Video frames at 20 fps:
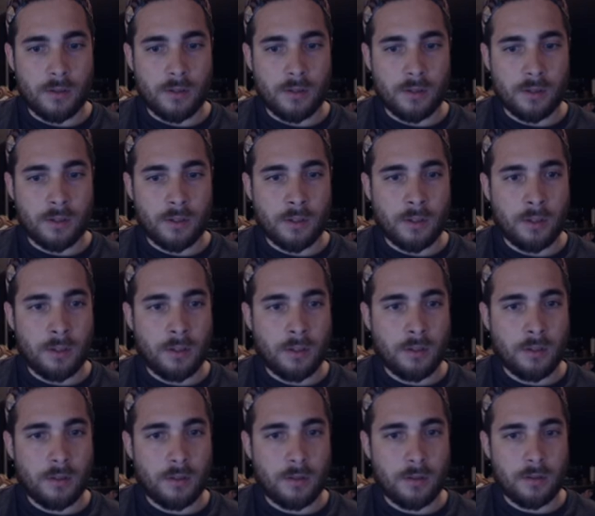looks good,
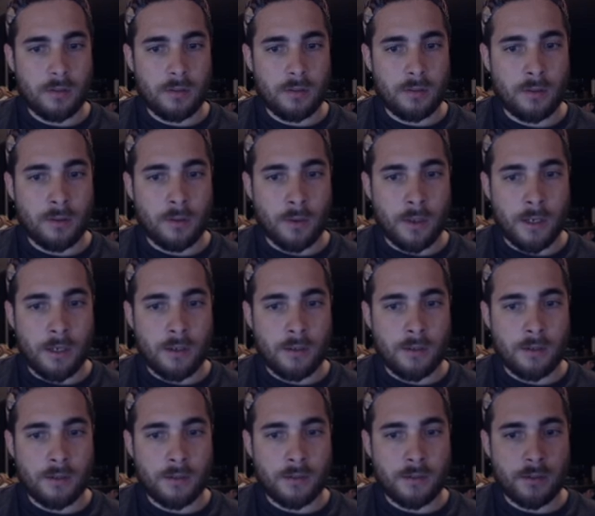no
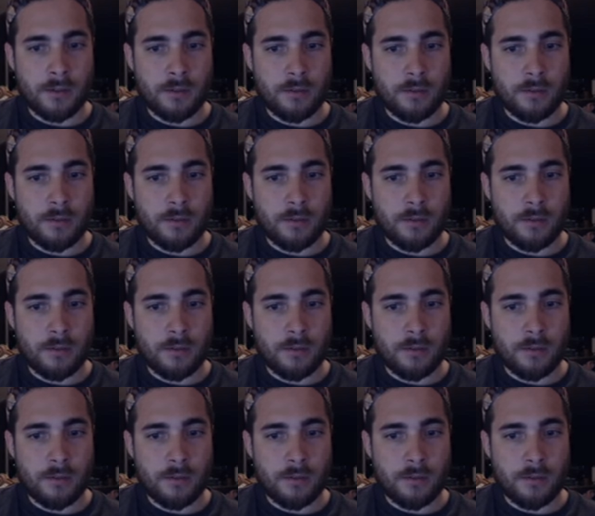errors.